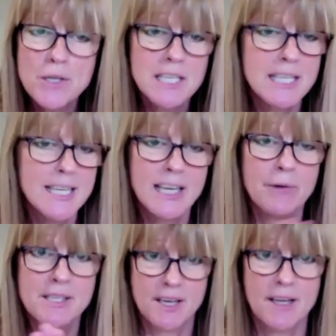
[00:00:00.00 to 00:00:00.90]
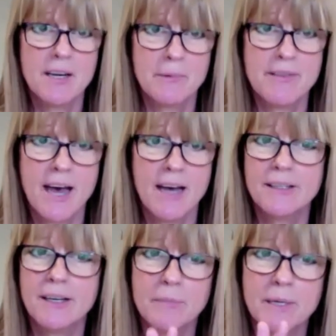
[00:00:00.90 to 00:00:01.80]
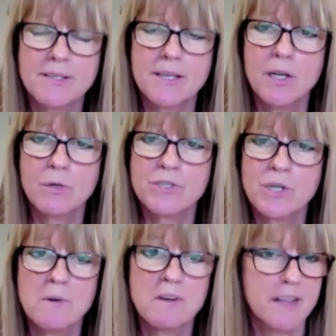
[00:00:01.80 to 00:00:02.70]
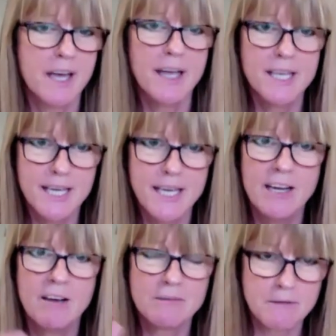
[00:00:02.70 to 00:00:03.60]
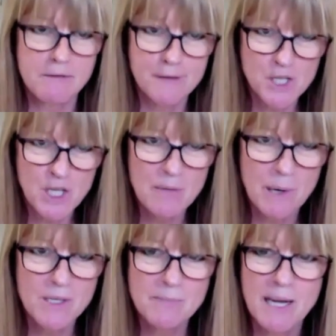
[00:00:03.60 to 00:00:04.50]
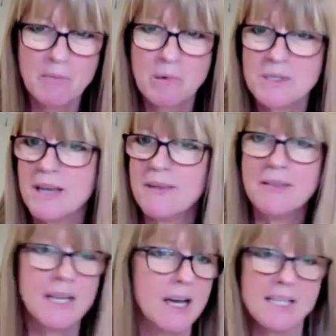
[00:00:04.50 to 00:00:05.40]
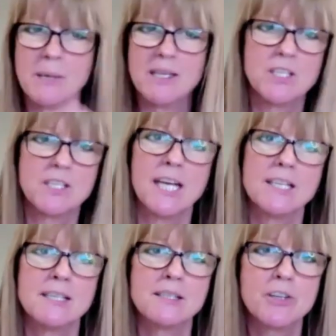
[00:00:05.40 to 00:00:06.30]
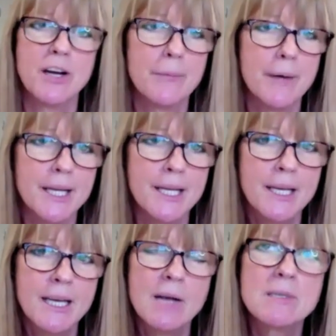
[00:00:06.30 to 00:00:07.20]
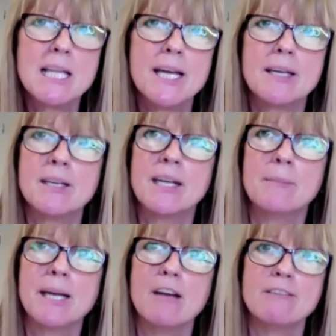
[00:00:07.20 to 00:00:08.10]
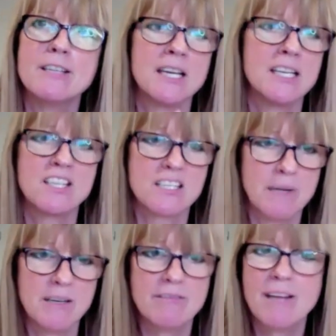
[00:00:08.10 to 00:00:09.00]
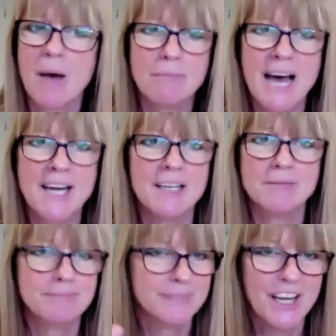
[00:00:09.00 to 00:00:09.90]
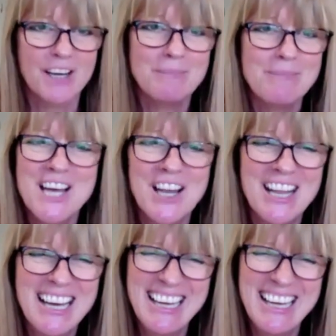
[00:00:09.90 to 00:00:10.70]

Totally coincided with that. You know, my cycle stopped for that year. I was officially postmenopause. And then the night sweats just kicked in straight away. It was like, you know, my ovaries kind of just went, yeah, had it done, done.